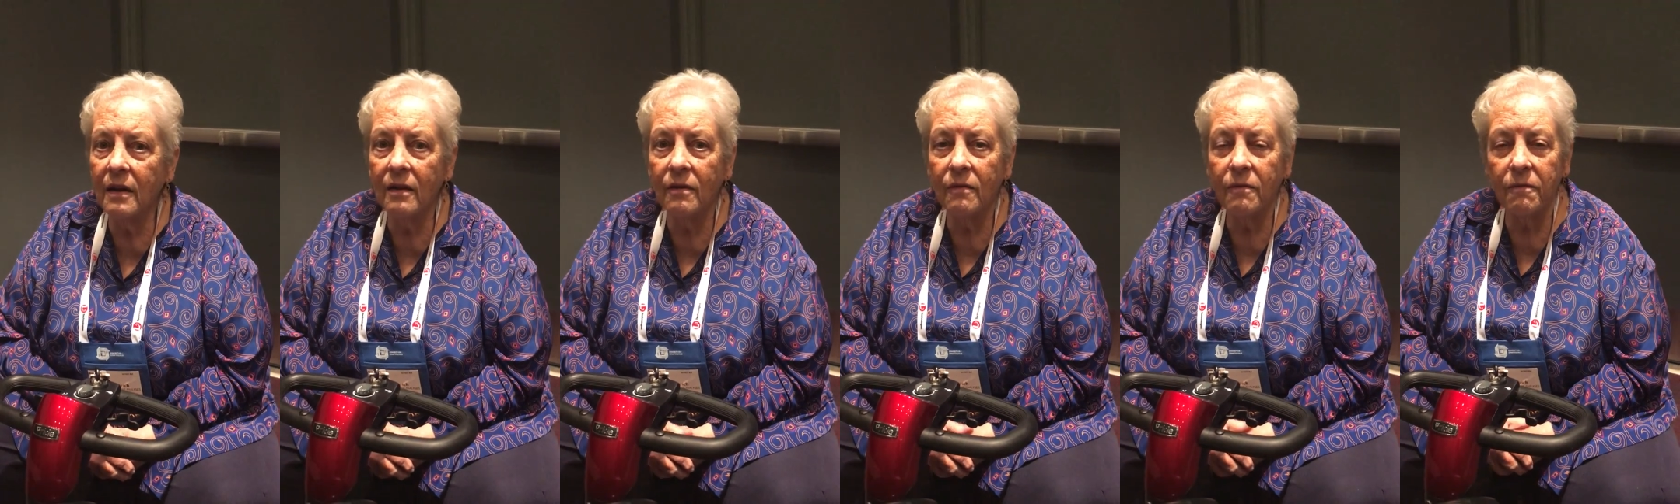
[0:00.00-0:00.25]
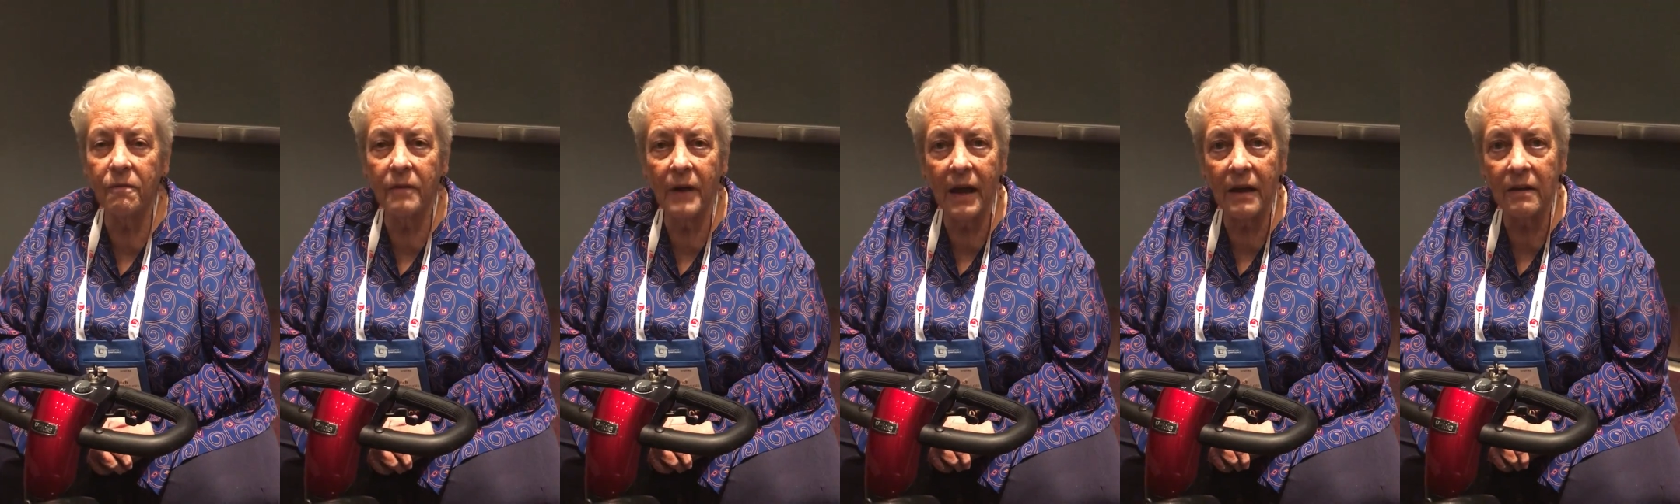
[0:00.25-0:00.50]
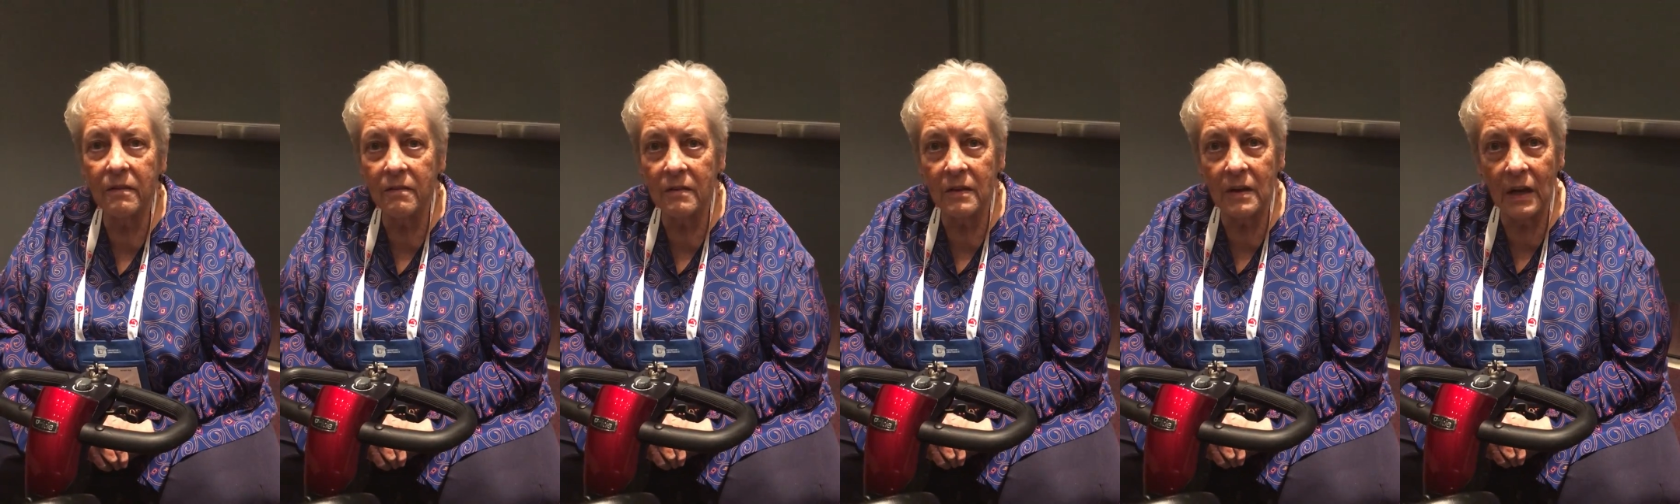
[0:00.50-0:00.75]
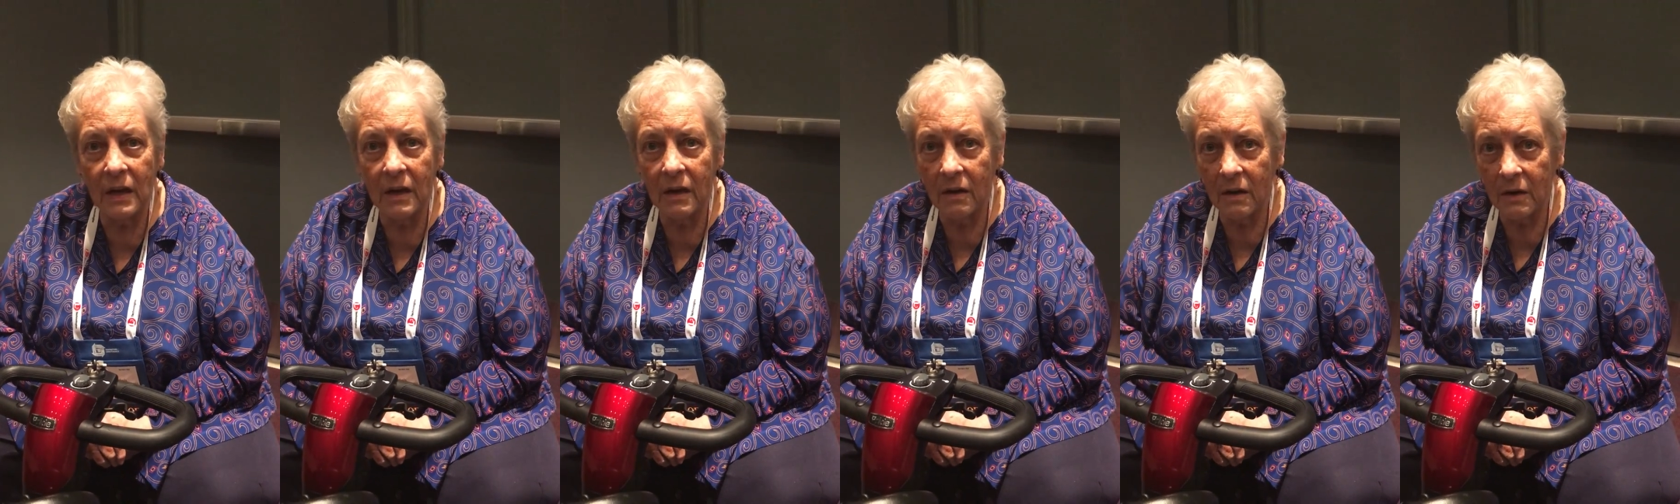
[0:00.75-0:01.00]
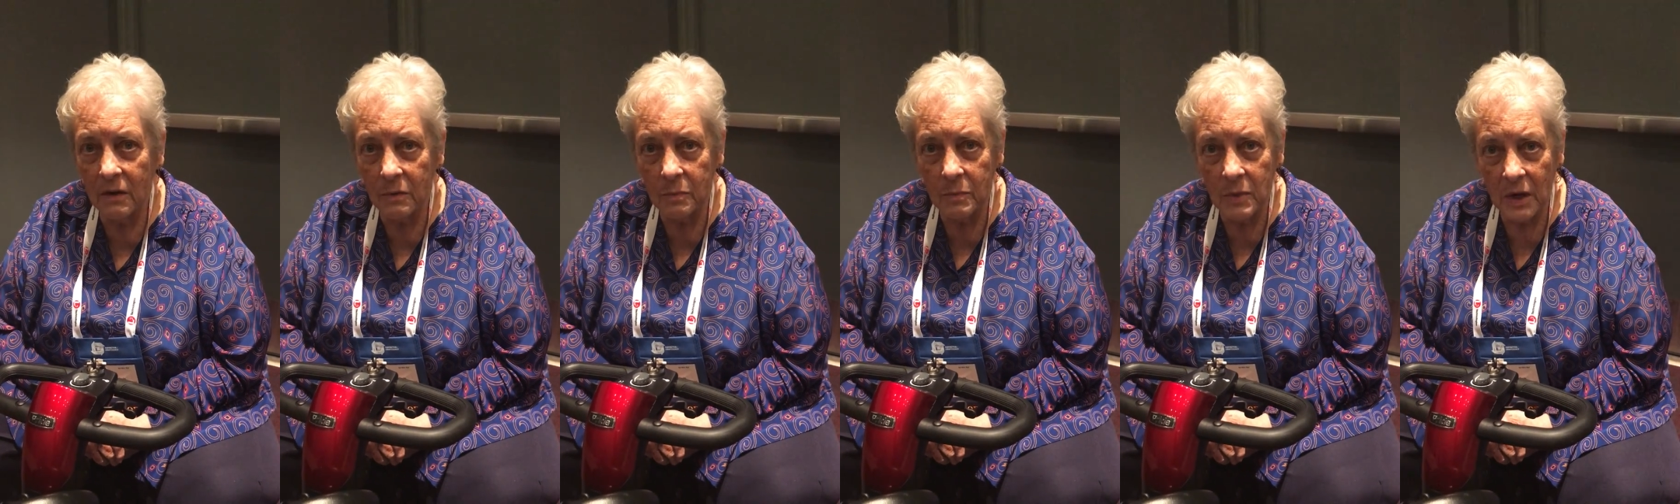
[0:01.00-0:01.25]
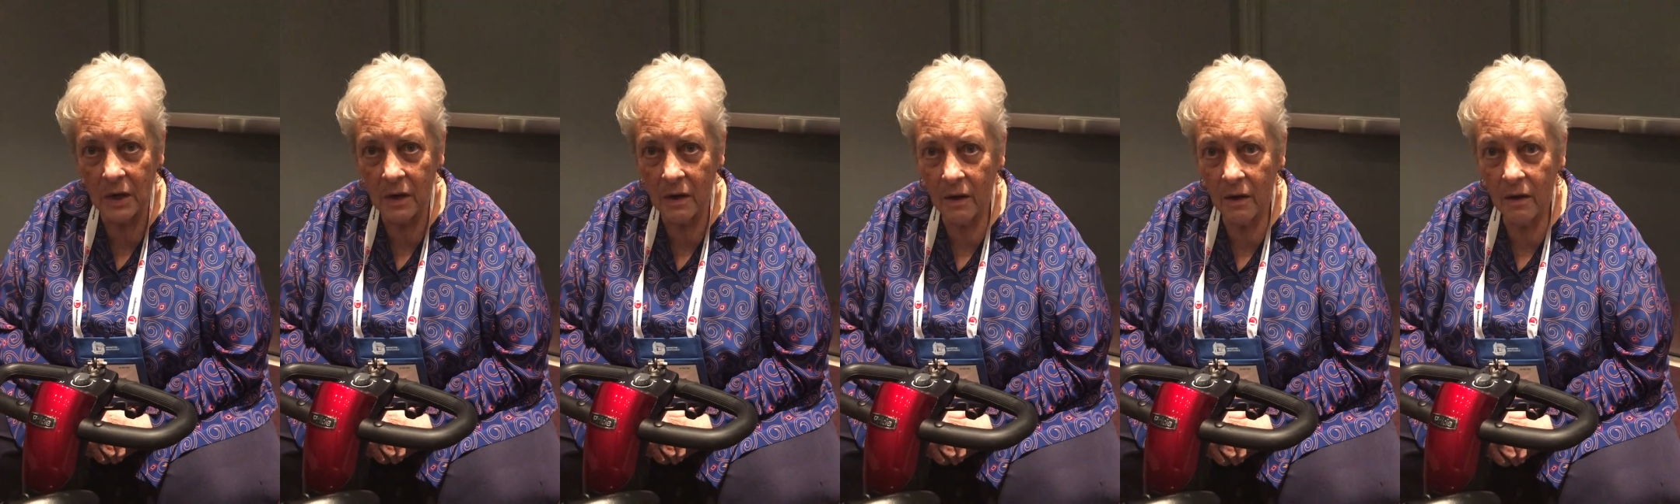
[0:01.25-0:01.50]
it fascinated
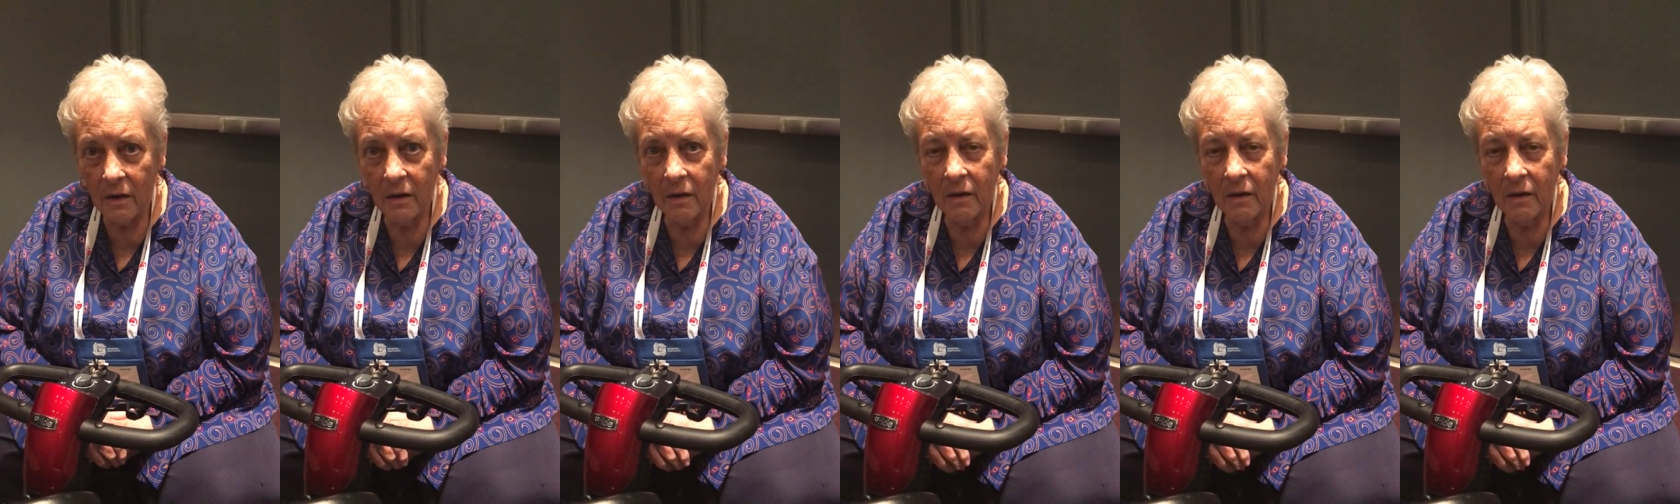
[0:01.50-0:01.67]
me.